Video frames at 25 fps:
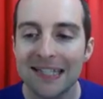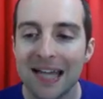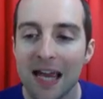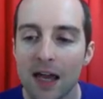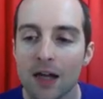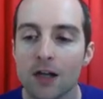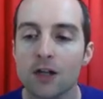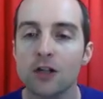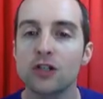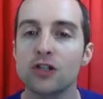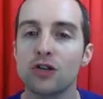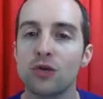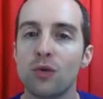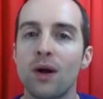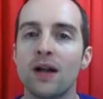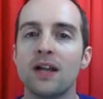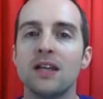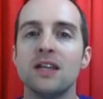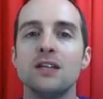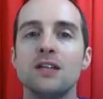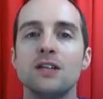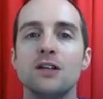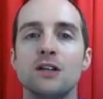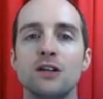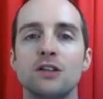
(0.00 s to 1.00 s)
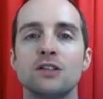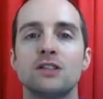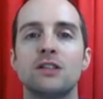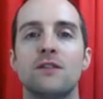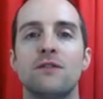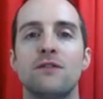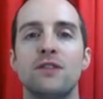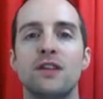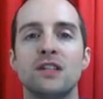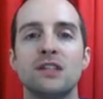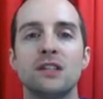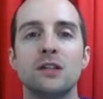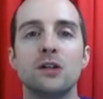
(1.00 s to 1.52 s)
10 or 20 years
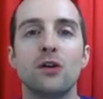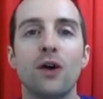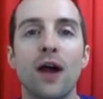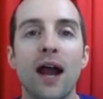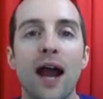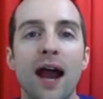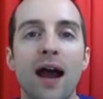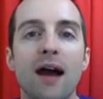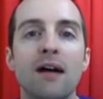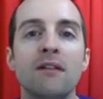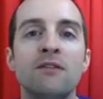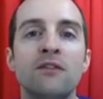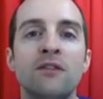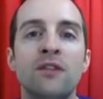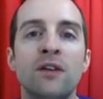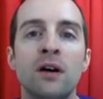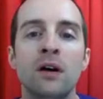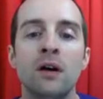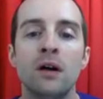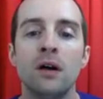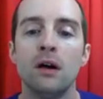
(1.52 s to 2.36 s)
of this graph,